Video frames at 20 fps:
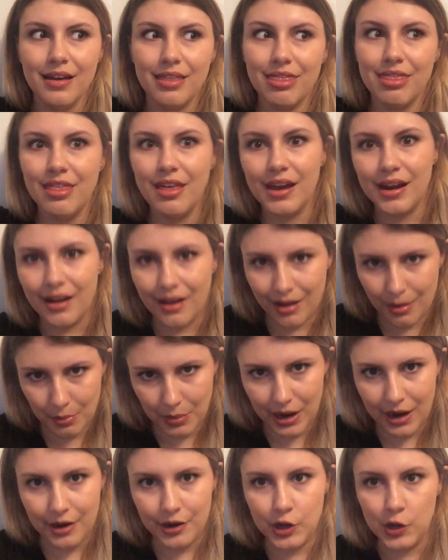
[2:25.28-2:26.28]
then I can
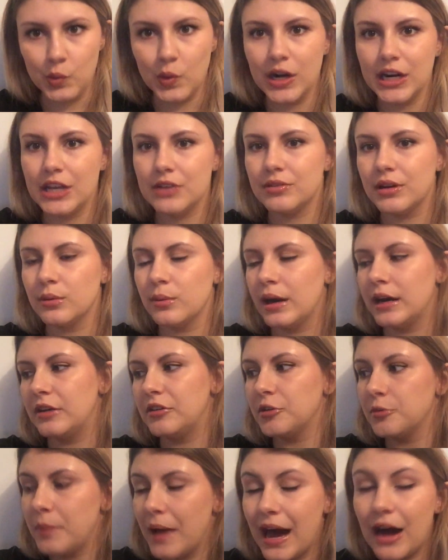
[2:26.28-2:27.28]
buy a new one. If I run
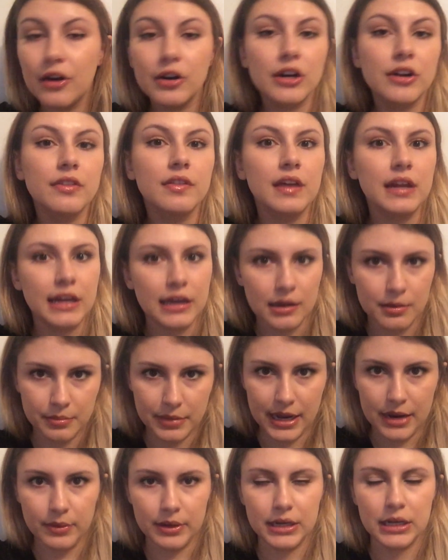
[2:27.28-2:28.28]
out of powder, then I can buy